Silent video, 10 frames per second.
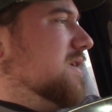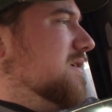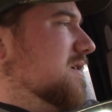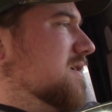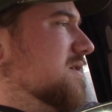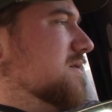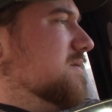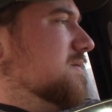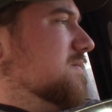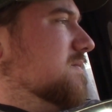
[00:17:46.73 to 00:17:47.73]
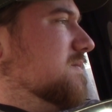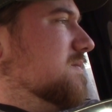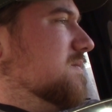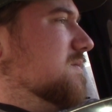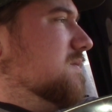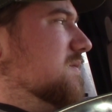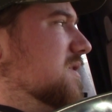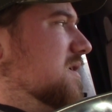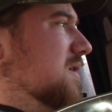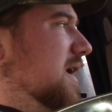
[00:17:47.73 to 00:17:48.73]
uh,
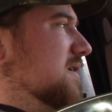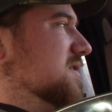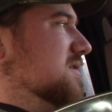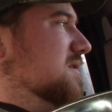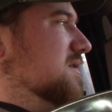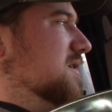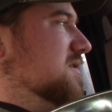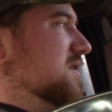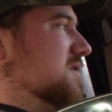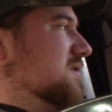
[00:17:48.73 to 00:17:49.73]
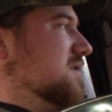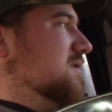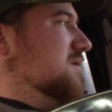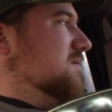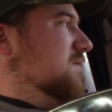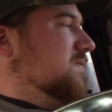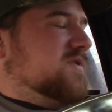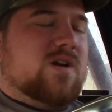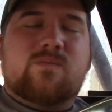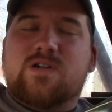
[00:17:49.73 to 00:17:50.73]
the Claas is, is just uh,
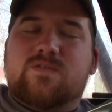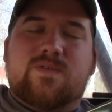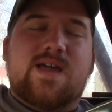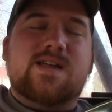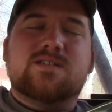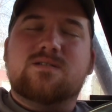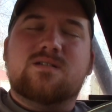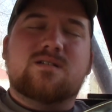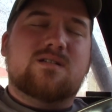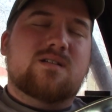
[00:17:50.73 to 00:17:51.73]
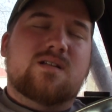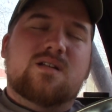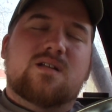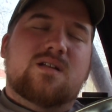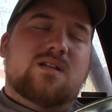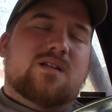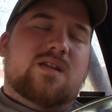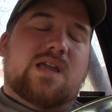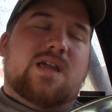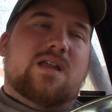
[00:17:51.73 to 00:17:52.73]
so much faster.
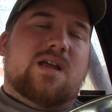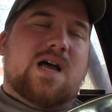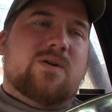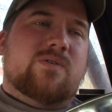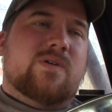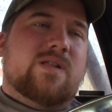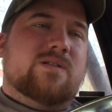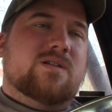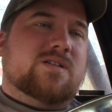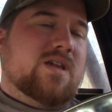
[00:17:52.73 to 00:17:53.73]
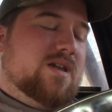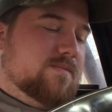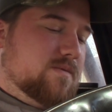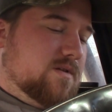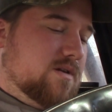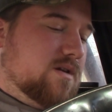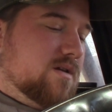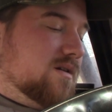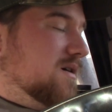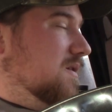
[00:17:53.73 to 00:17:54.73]
And I would rather just keep the
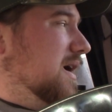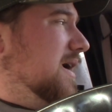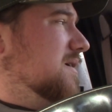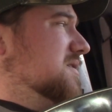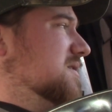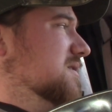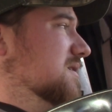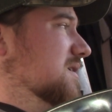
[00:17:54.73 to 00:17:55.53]
uh, Claas